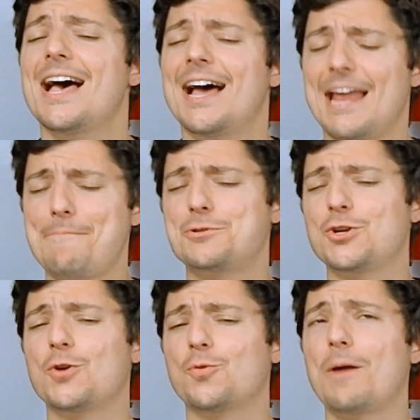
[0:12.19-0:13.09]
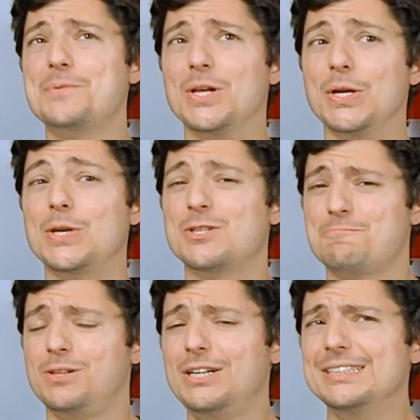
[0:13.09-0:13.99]
an episode where I'm telling you
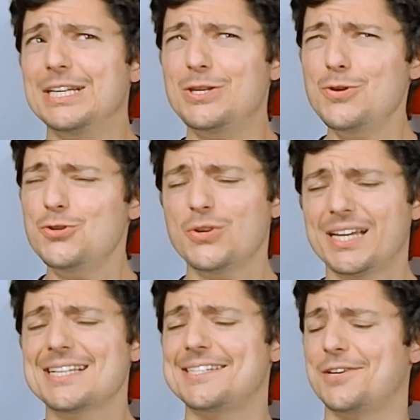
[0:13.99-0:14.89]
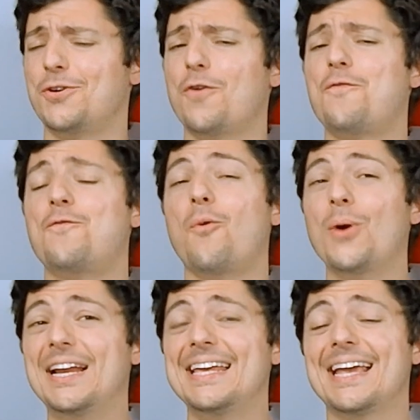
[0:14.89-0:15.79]
some players that you should consider
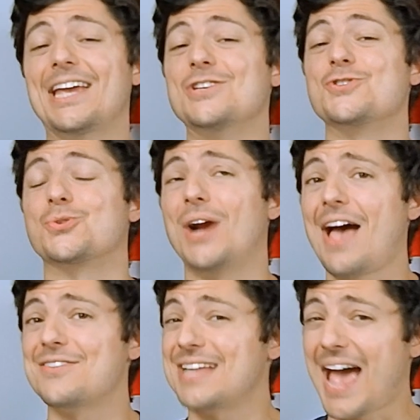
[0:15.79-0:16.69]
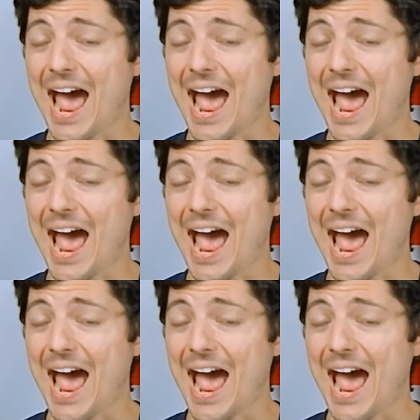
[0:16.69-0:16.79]
avoiding in drafts